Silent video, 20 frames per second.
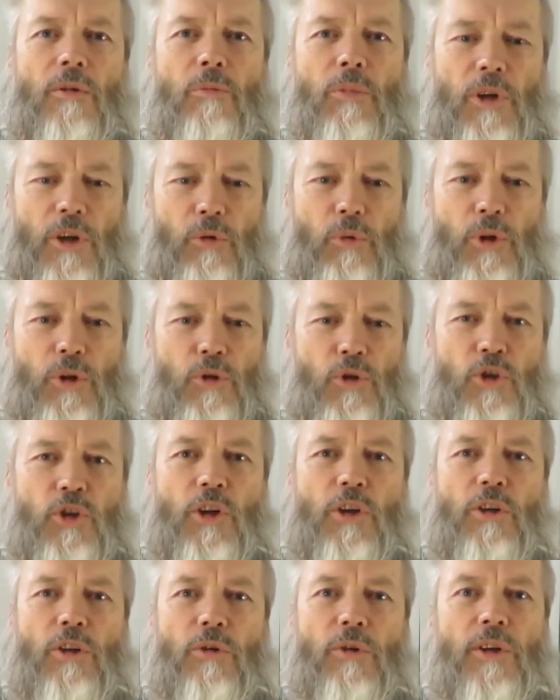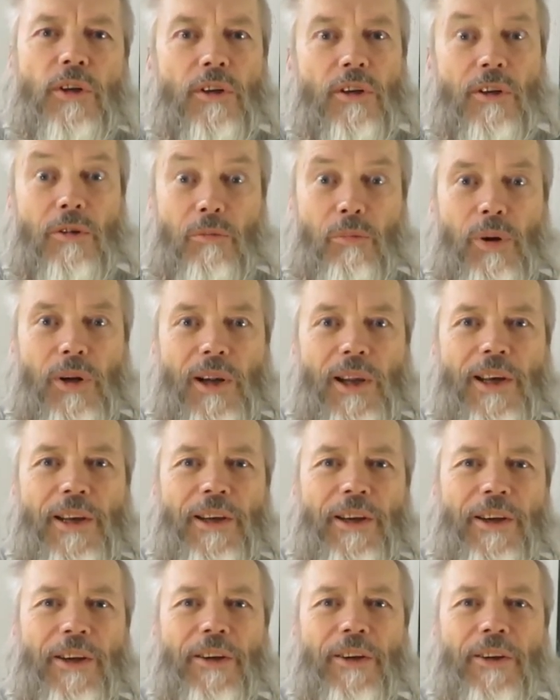but I will show you it
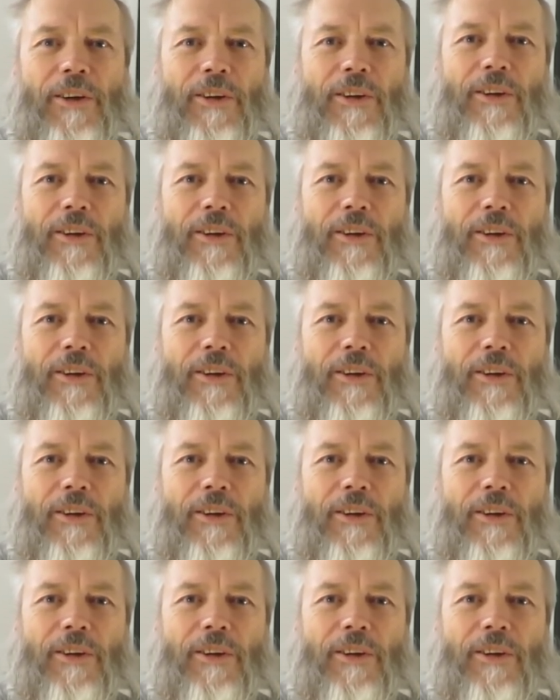playing.